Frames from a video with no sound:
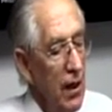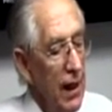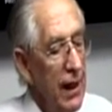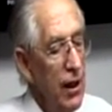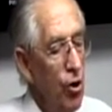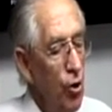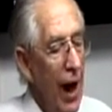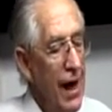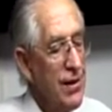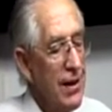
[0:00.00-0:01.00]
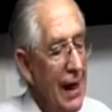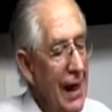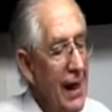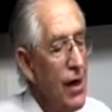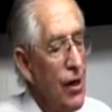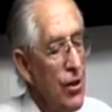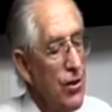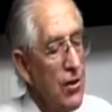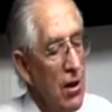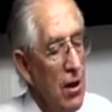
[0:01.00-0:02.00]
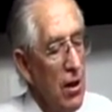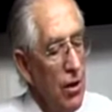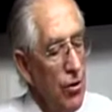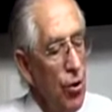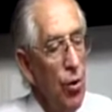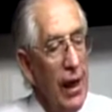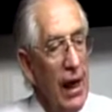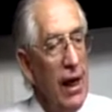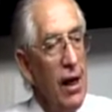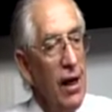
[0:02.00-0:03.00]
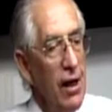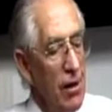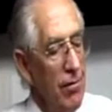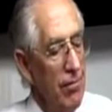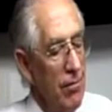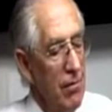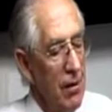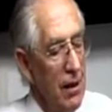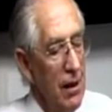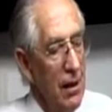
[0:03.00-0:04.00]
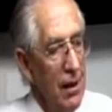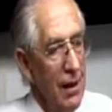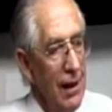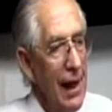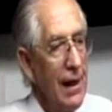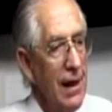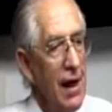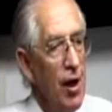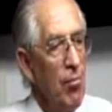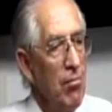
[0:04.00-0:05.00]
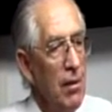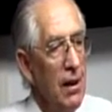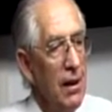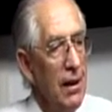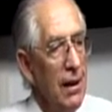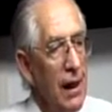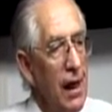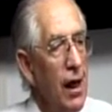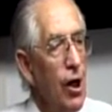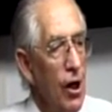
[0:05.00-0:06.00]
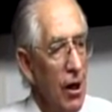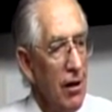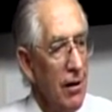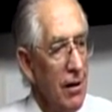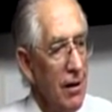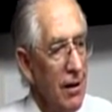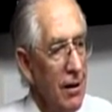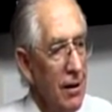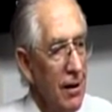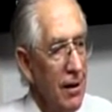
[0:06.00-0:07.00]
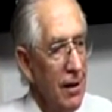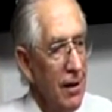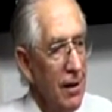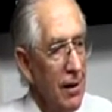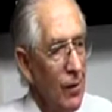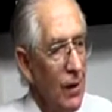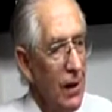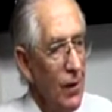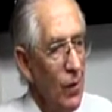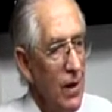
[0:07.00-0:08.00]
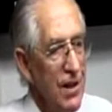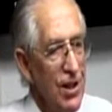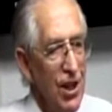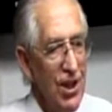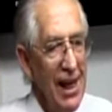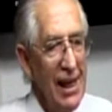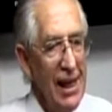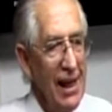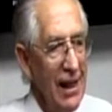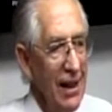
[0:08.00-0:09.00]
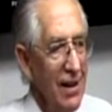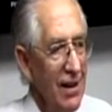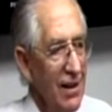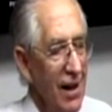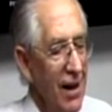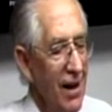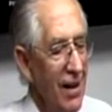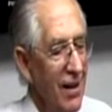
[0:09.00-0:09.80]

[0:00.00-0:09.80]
"He who has ears to hear, let him hear." What's the thinking there?